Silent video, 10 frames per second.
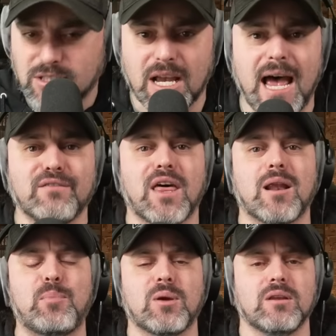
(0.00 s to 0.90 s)
to have that
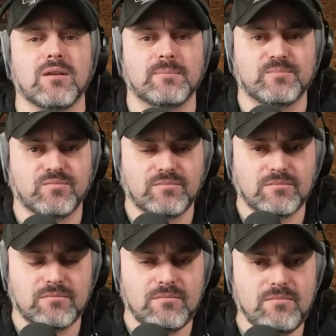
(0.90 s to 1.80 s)
opinion.
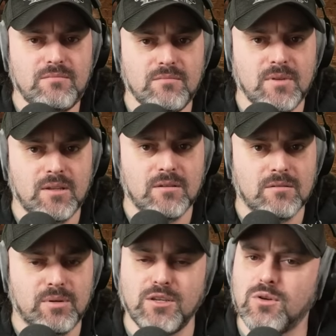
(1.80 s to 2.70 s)

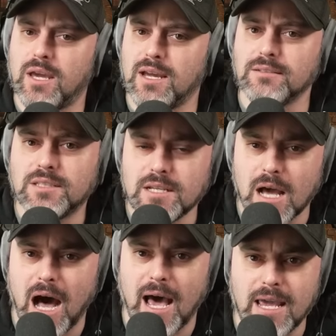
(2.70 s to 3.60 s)
But you can't
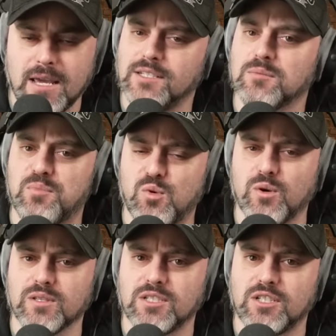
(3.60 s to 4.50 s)
deny his
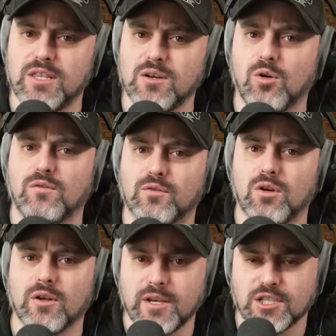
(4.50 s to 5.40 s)
importance to the
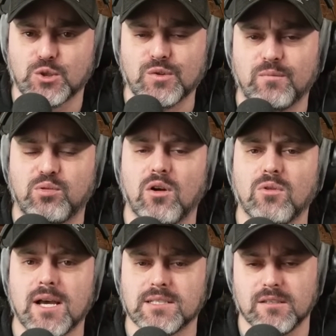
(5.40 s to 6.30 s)
overall history of pro
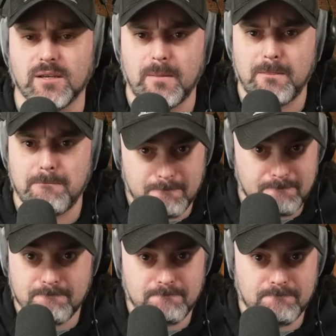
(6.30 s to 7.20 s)
wrestling.
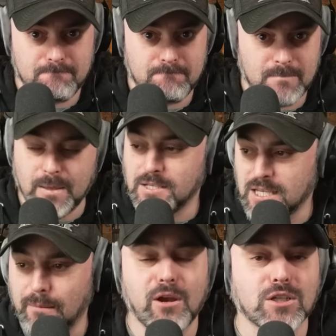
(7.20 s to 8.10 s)
And the
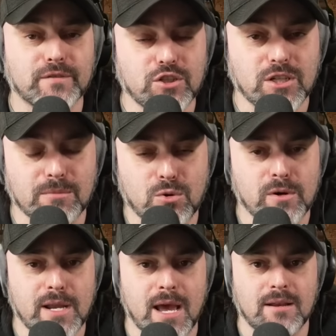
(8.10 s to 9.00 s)
same goes for Jim
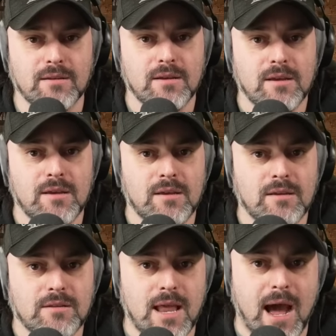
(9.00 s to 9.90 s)
Cornette.
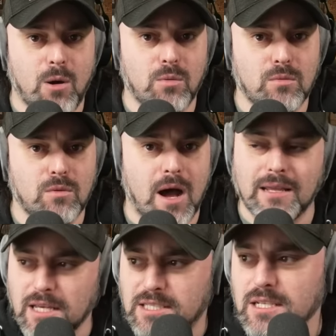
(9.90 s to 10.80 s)
Now, I
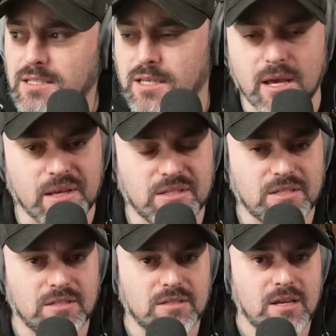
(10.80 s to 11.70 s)
listened to
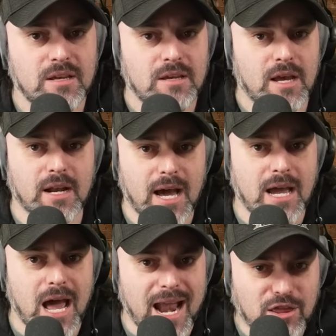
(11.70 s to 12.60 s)
this, and
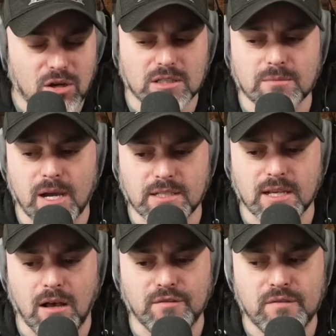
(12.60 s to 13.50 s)
I thought to
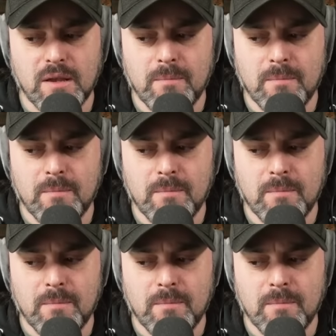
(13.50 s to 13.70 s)
myself,